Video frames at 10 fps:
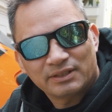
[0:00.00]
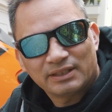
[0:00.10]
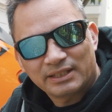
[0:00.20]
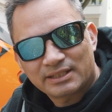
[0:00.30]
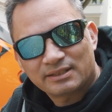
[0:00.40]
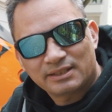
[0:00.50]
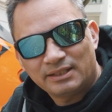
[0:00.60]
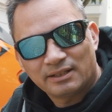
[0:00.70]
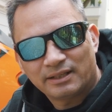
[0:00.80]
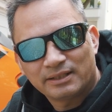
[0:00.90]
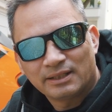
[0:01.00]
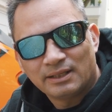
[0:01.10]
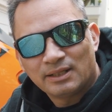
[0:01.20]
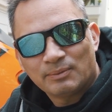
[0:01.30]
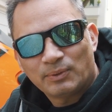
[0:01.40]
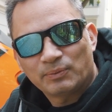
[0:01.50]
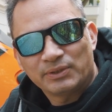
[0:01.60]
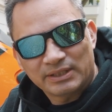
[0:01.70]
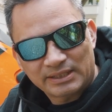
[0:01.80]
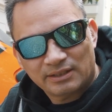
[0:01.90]
less seat height, but when
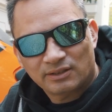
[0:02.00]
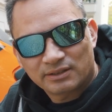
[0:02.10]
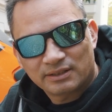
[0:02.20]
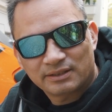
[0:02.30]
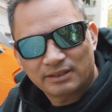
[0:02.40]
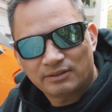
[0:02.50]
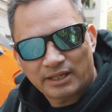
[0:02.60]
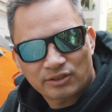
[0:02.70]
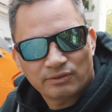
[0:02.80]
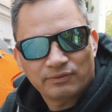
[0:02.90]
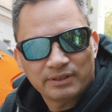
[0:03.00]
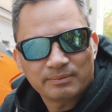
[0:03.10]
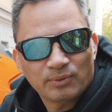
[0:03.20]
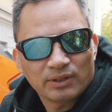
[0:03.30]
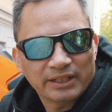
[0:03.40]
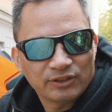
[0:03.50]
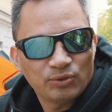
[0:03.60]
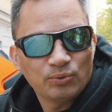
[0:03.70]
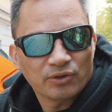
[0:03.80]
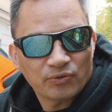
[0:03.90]
you sit on it, it actually feels more like
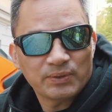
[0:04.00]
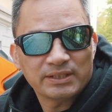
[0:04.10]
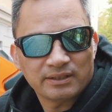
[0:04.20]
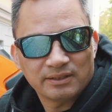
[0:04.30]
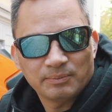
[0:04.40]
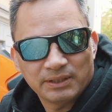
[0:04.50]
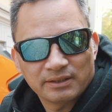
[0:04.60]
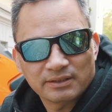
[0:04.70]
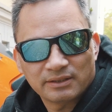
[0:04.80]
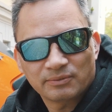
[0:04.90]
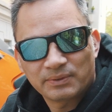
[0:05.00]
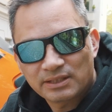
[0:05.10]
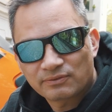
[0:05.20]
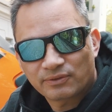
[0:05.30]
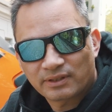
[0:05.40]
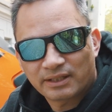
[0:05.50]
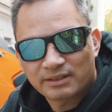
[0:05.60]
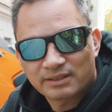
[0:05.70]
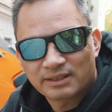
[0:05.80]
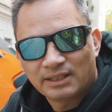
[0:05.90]
2 or 3 centimeters. And the reason for that
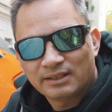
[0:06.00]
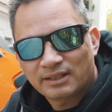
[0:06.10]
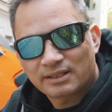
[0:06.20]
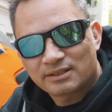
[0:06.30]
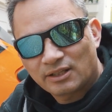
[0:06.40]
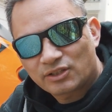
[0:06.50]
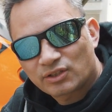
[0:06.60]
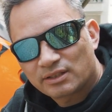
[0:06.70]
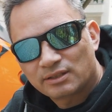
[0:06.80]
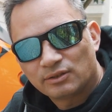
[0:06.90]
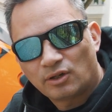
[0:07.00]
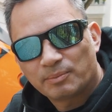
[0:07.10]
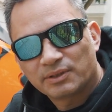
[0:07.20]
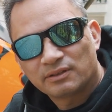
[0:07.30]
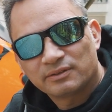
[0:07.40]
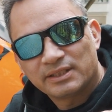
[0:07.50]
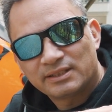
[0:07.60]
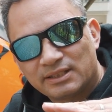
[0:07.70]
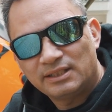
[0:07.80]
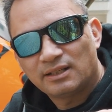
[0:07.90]
is that it's not just the nominal
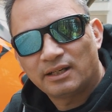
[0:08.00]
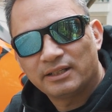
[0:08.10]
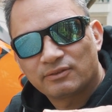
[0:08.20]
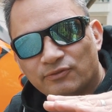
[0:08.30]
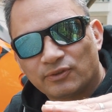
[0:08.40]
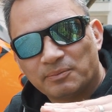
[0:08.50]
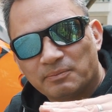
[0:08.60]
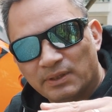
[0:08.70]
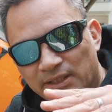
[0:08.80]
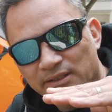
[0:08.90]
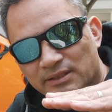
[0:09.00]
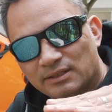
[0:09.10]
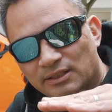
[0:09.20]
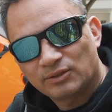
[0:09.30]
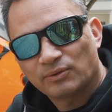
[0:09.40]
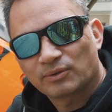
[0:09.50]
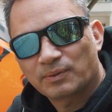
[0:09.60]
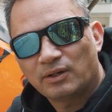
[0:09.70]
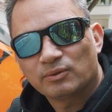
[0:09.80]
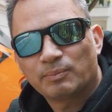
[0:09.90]
seat height from the seat to the
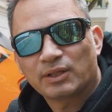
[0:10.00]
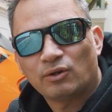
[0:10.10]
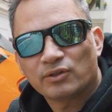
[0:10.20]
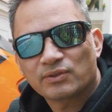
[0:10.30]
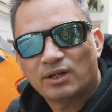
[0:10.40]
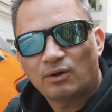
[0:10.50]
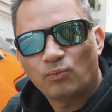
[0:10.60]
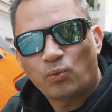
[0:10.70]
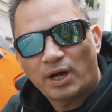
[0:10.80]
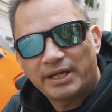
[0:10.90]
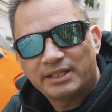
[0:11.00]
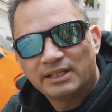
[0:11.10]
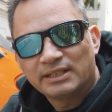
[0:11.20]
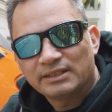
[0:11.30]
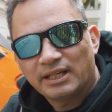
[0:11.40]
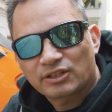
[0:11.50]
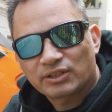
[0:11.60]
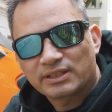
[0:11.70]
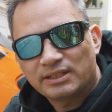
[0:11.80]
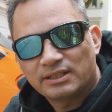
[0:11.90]
ground, but also how wide the actual
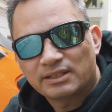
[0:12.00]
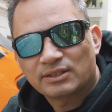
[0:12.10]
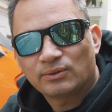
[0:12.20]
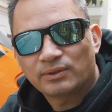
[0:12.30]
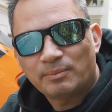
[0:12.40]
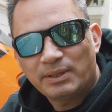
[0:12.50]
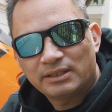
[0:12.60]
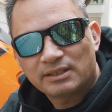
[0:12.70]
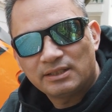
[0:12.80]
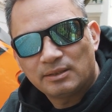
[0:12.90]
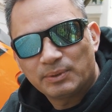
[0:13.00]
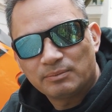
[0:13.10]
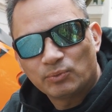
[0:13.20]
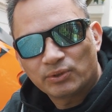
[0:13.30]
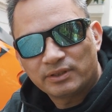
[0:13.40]
seat is. So they made the seat a bit more